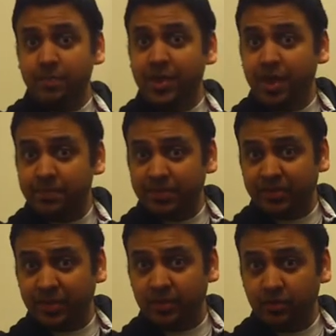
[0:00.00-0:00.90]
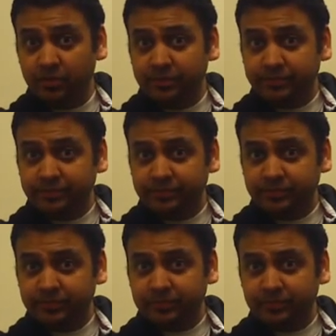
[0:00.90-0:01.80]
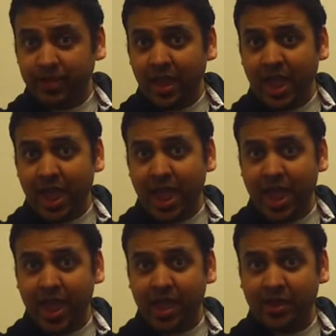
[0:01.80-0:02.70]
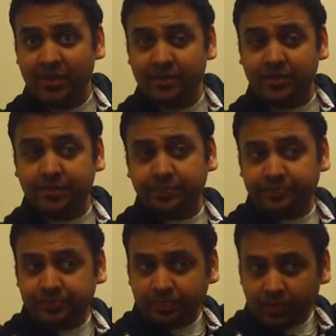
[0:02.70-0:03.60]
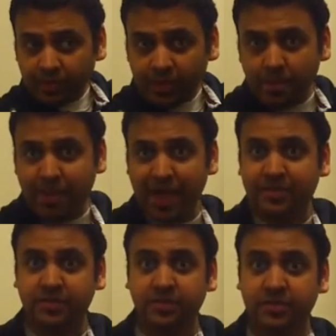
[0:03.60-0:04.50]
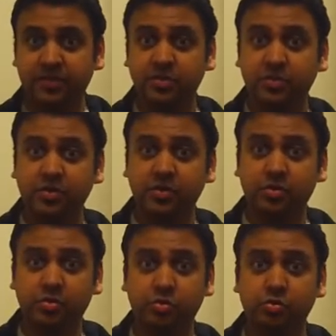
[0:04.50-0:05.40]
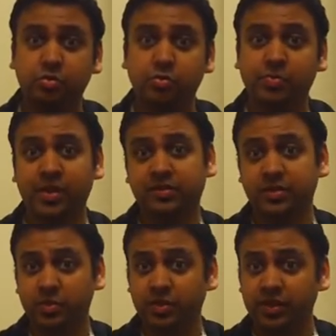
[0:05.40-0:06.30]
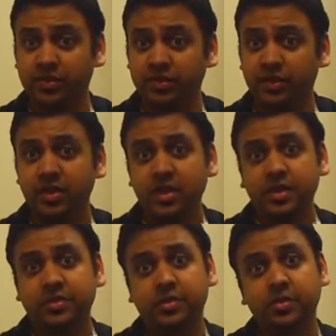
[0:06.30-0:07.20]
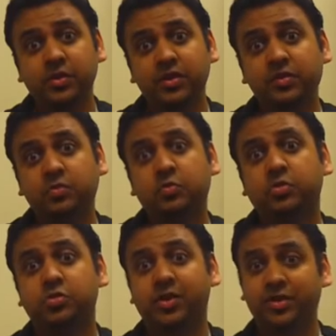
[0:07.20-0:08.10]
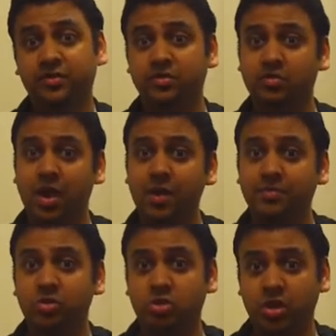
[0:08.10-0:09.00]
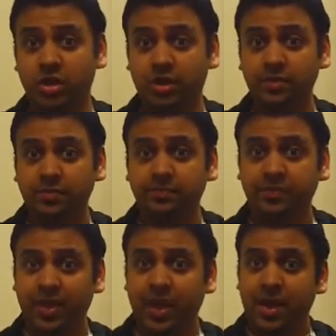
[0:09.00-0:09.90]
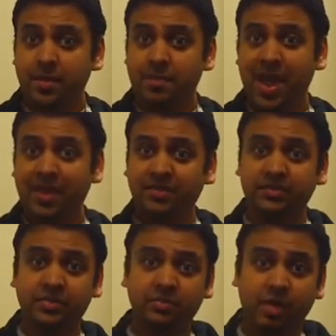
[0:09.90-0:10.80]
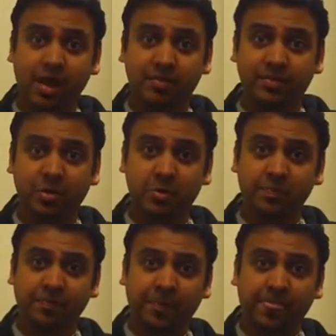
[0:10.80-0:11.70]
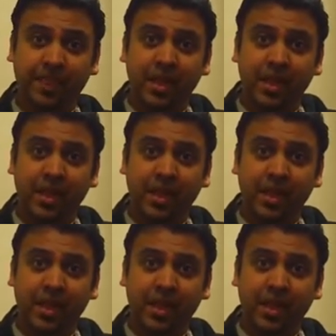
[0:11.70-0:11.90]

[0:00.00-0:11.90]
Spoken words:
They'll pick up the signal and pass it to the student who plays the nucleus. The nucleus will transcribe the gene, pass it to the ribosome.